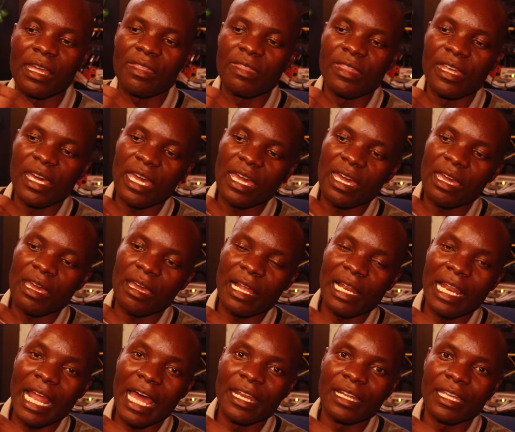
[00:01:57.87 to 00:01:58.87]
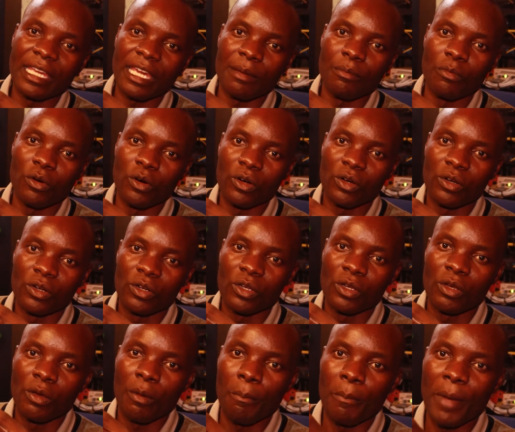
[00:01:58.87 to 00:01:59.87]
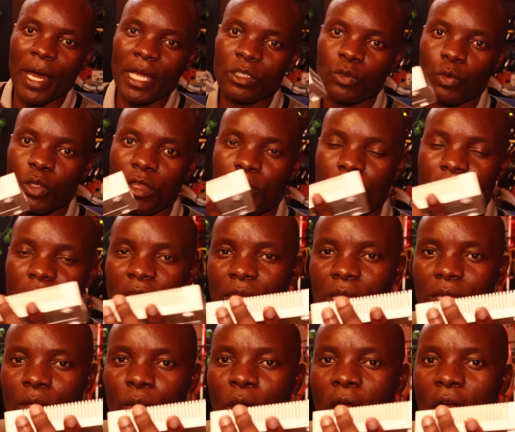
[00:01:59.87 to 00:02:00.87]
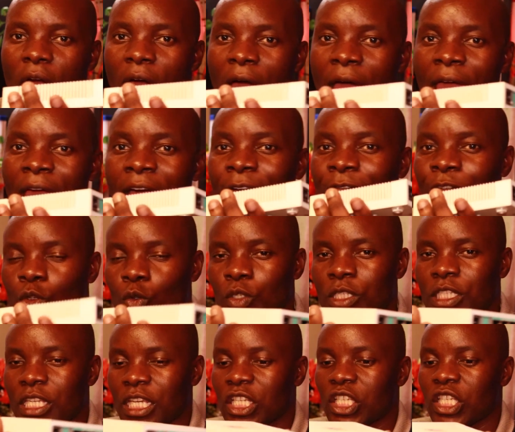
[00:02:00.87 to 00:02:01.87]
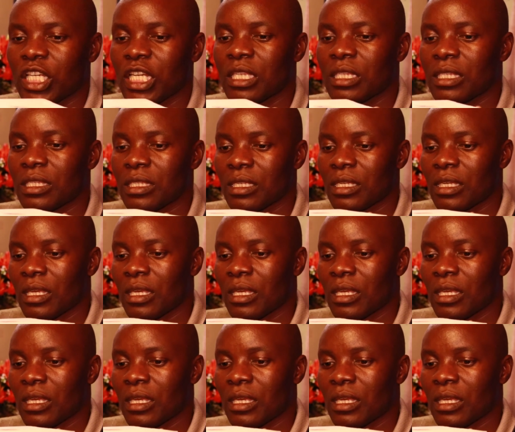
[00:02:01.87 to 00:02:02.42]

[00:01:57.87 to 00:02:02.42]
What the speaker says: the LAN cable. But with me, I have two stations.